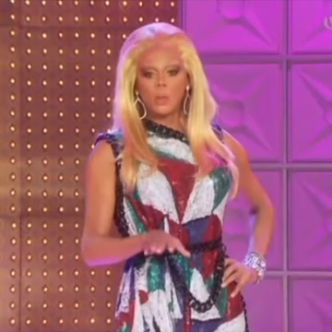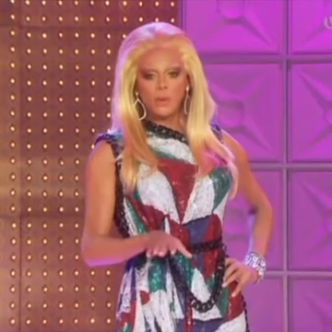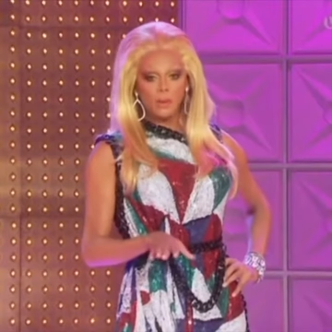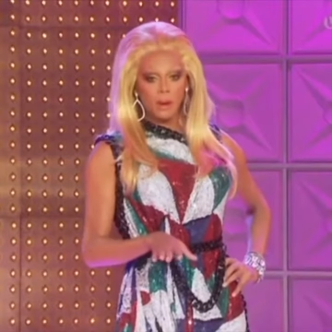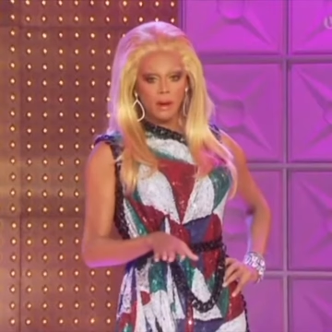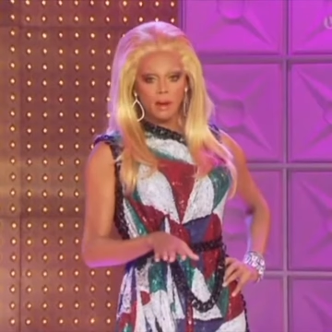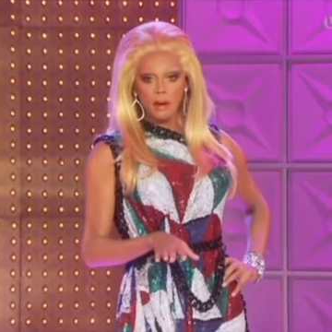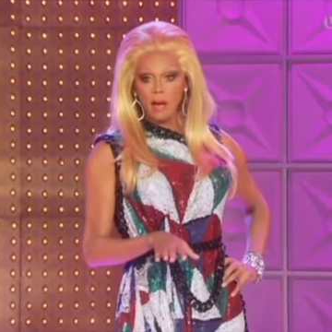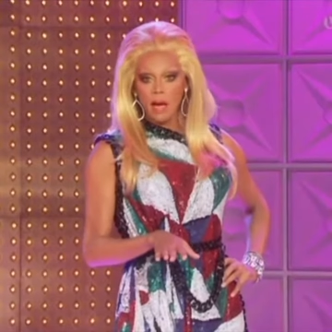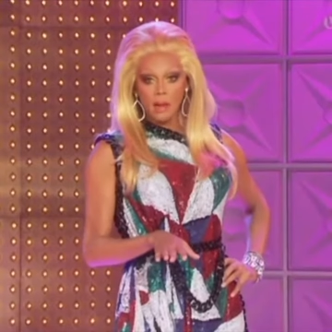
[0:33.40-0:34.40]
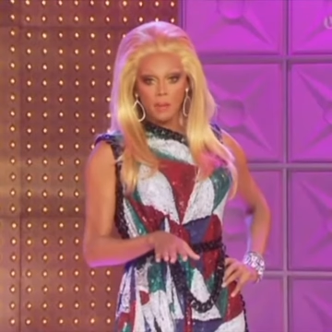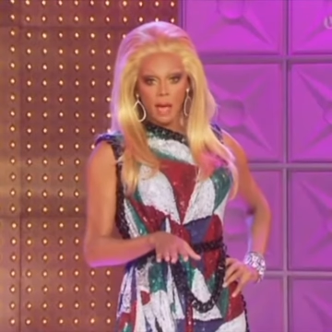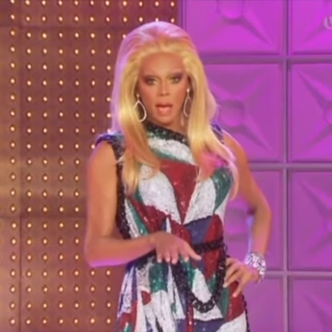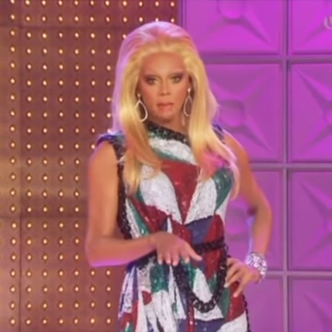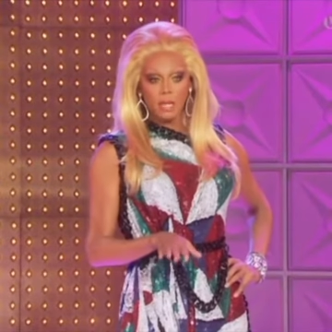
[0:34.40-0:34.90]
you're wearing your
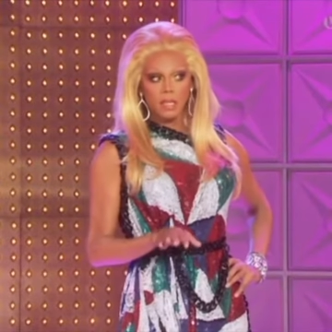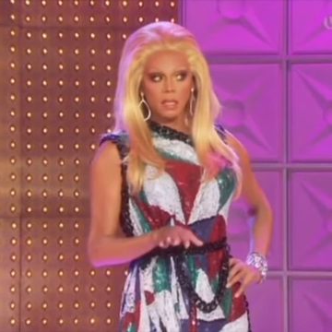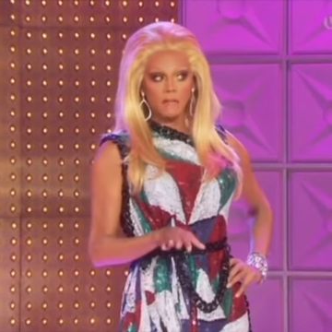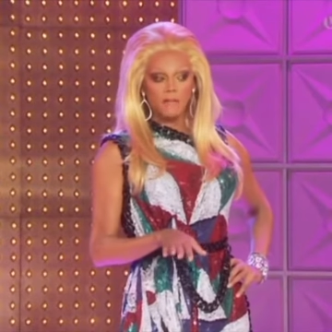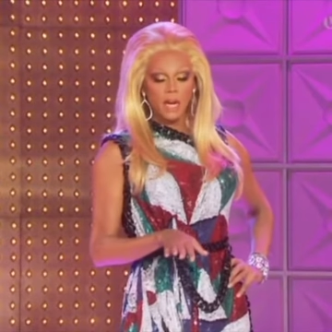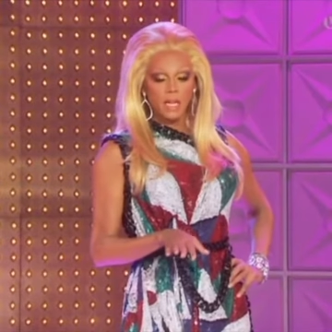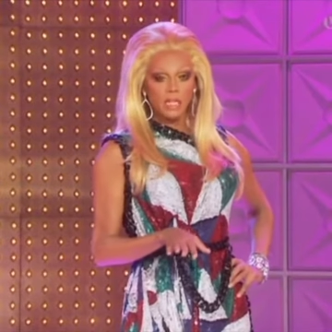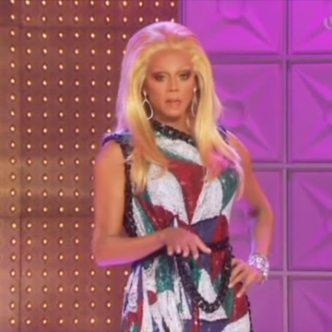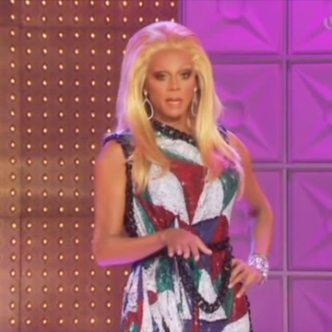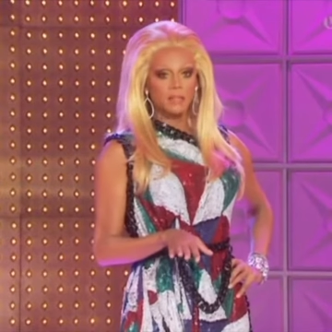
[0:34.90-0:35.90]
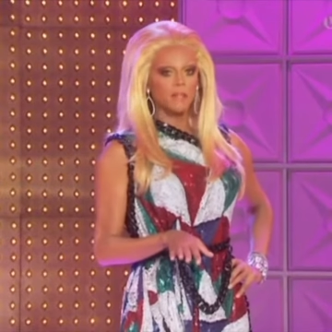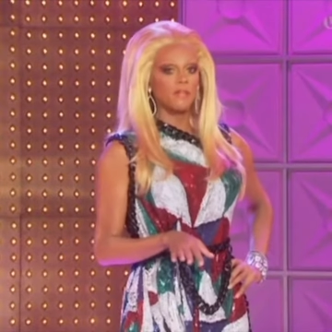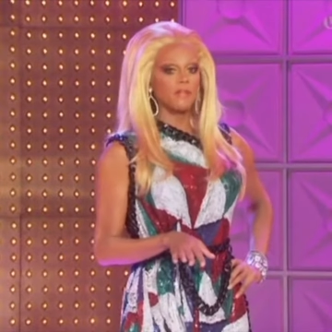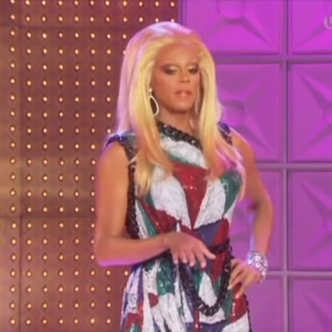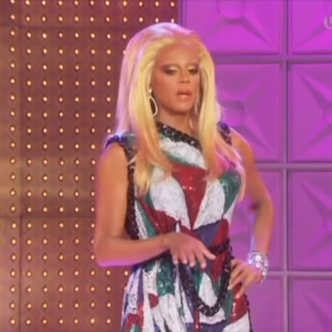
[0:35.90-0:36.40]
iPad because the fun is about to
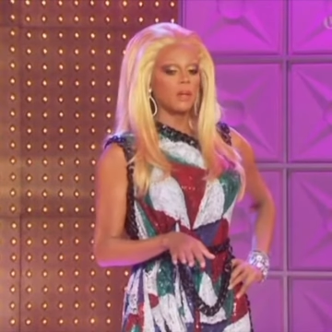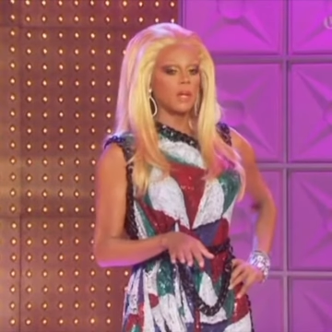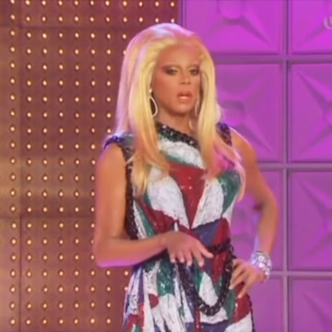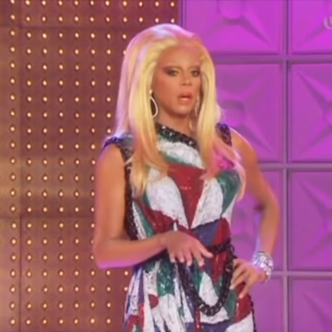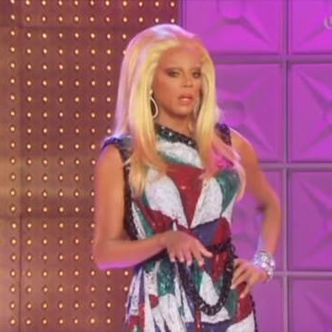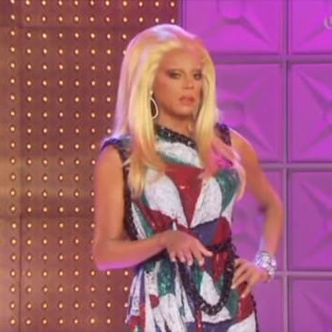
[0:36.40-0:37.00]
flow, girl.